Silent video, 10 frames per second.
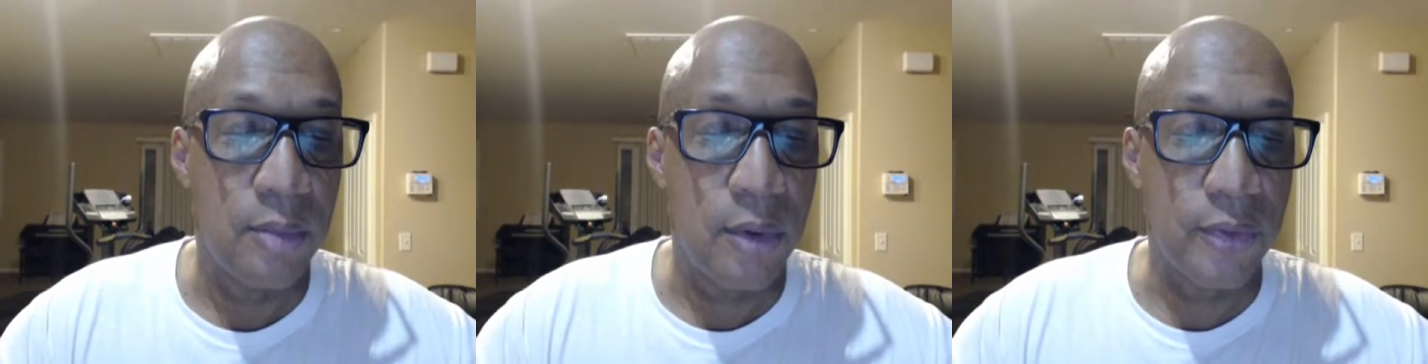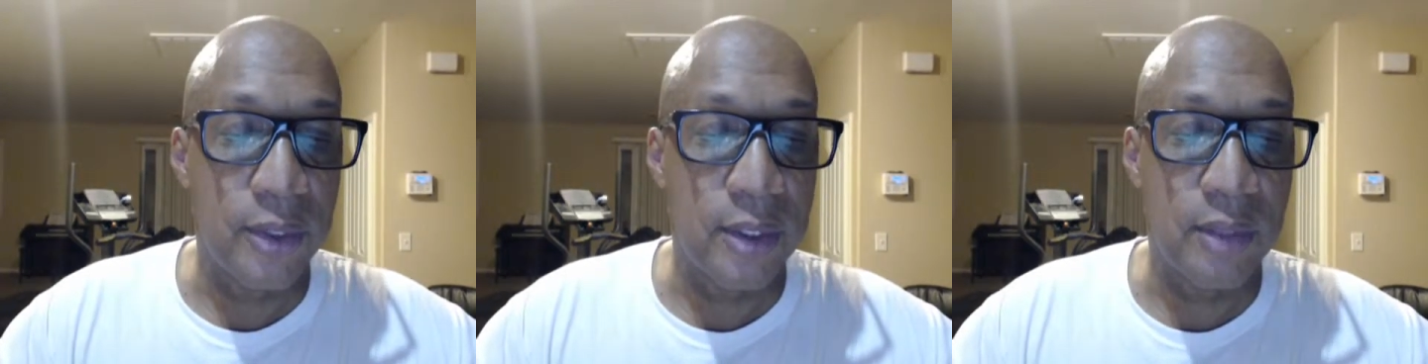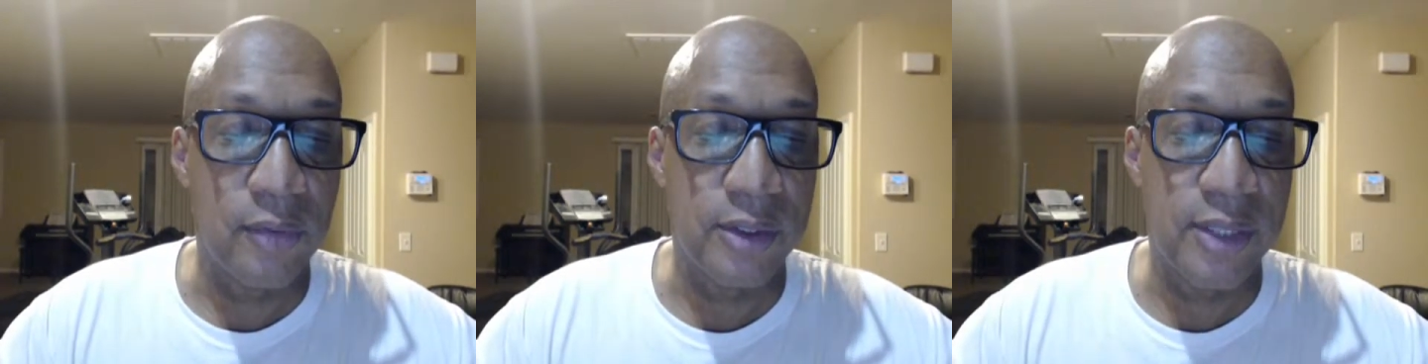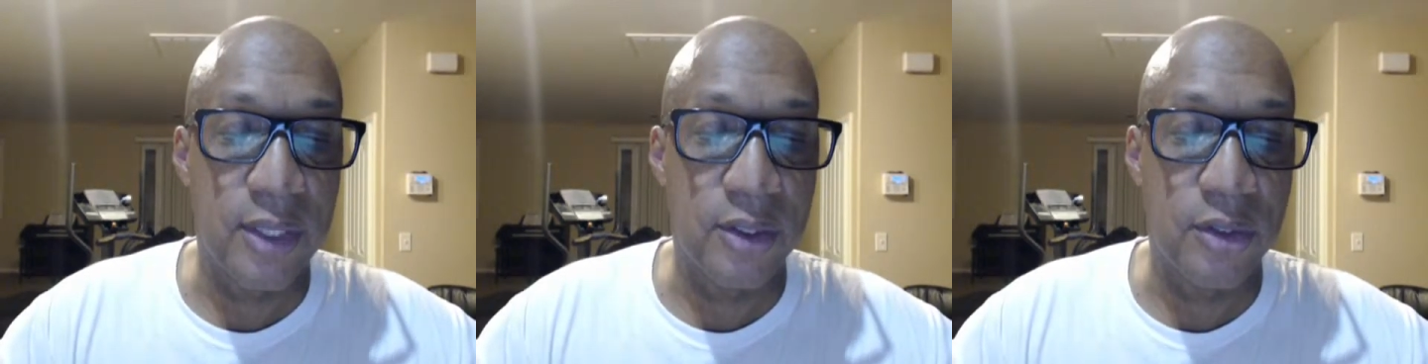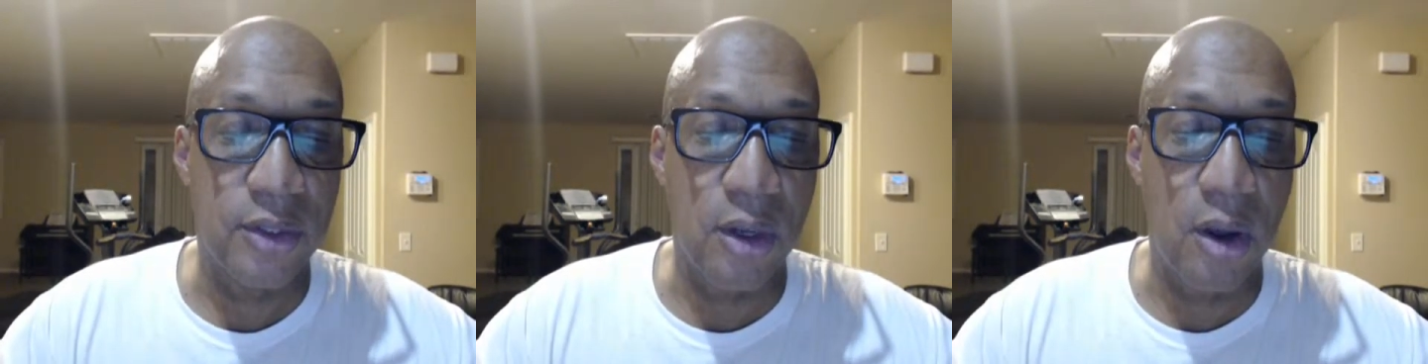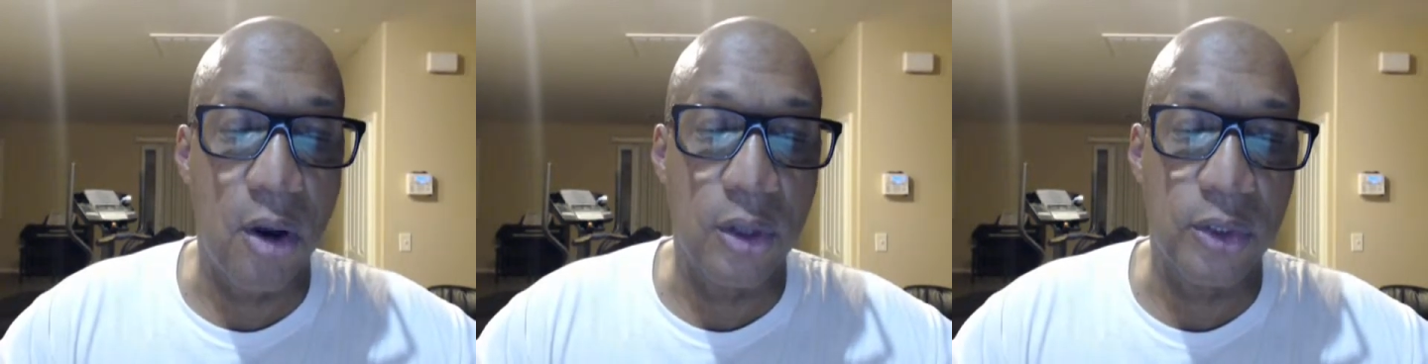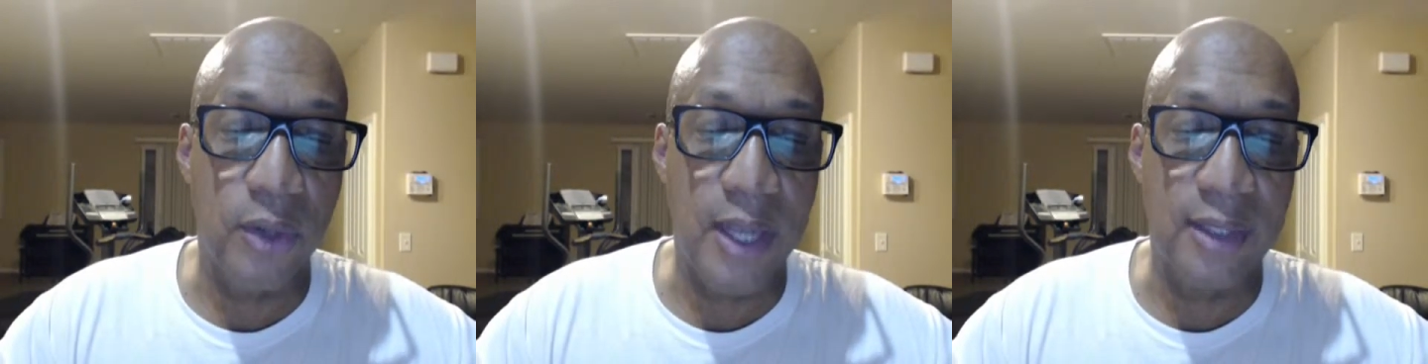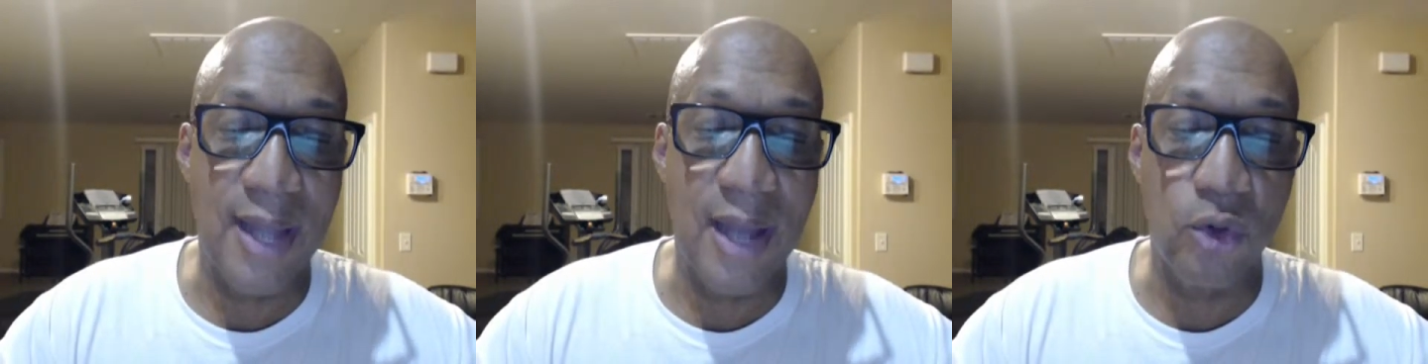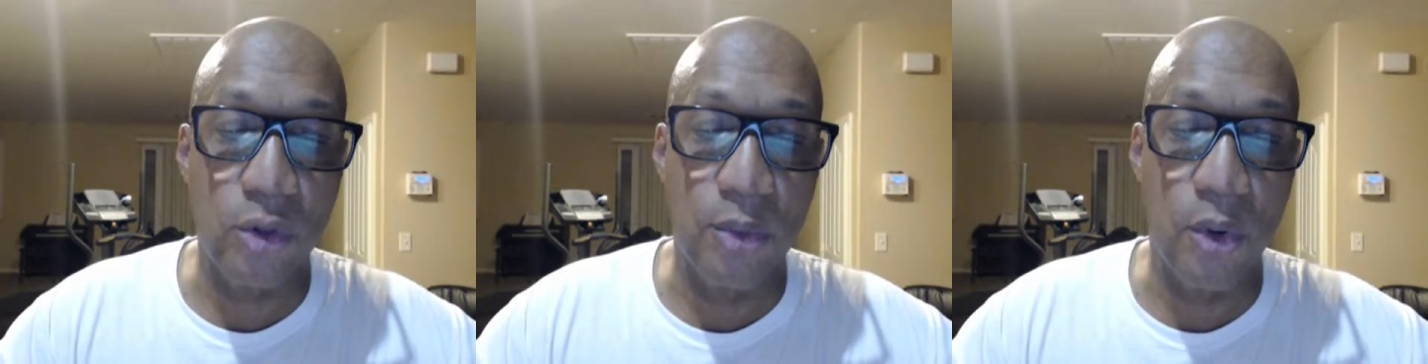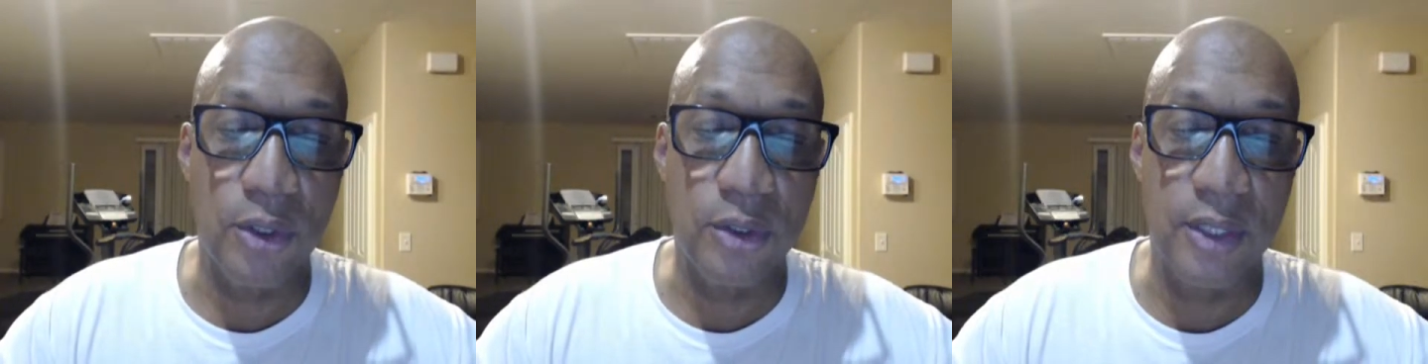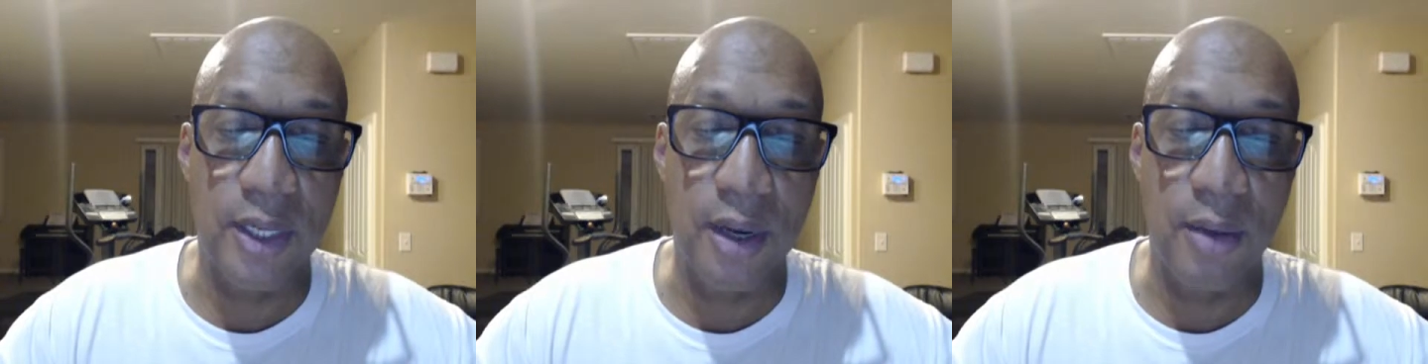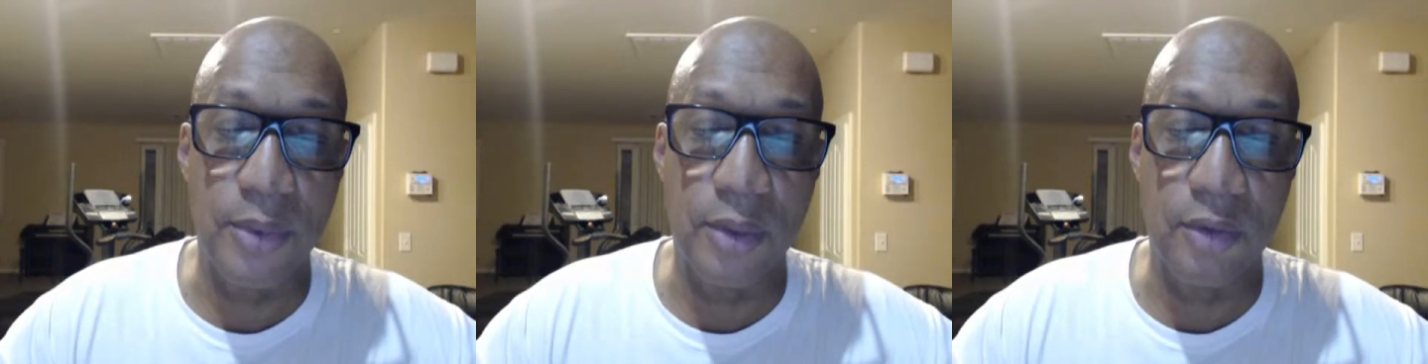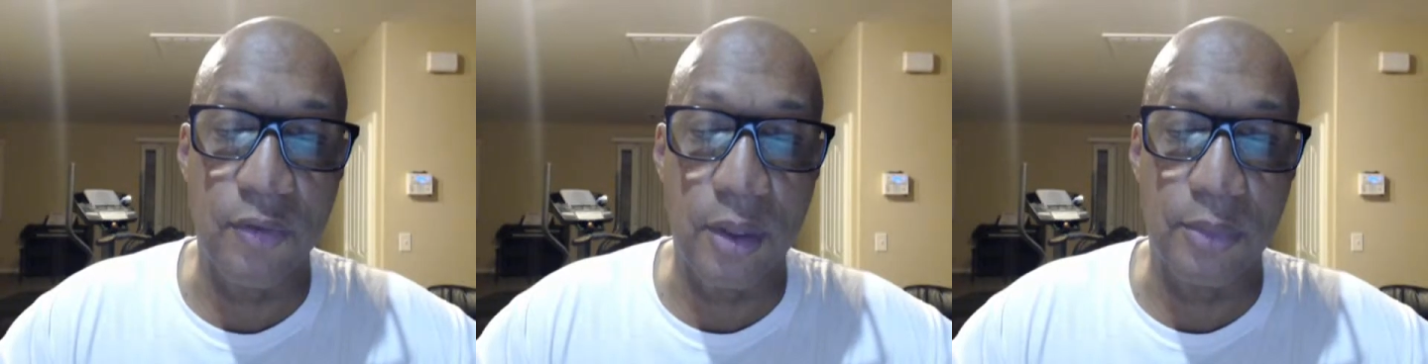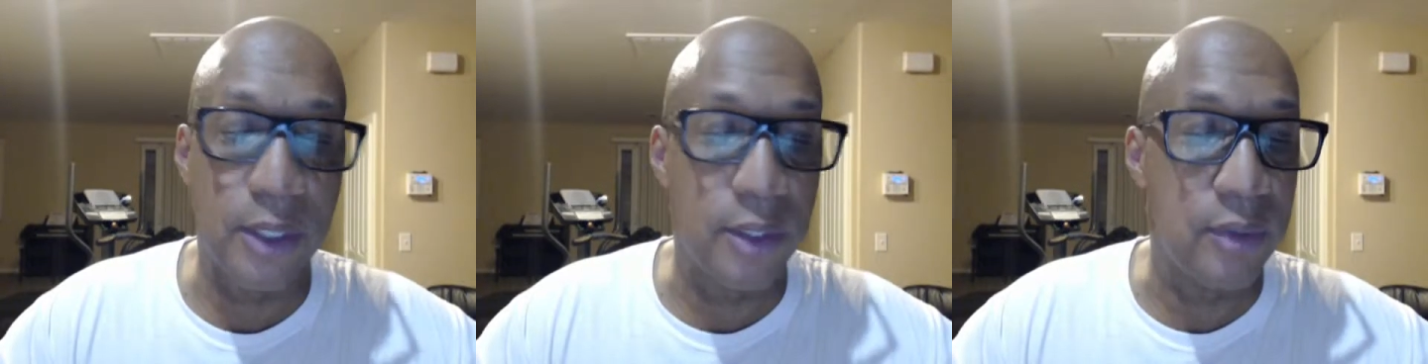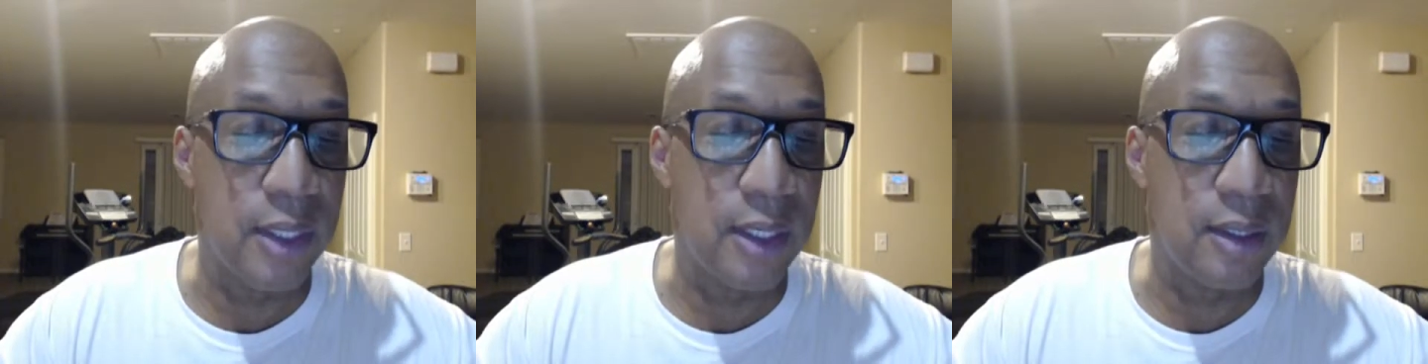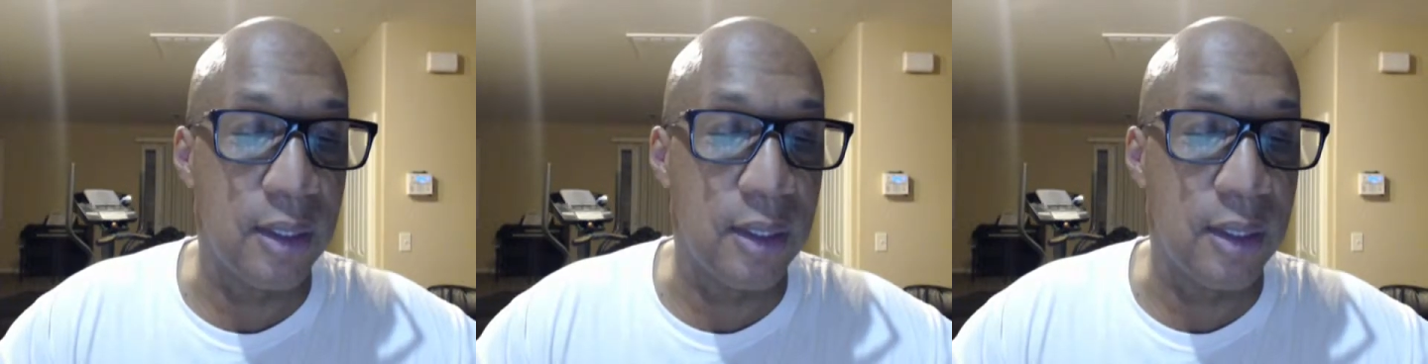Both of these civilizations also had natural borders that helped them develop their unique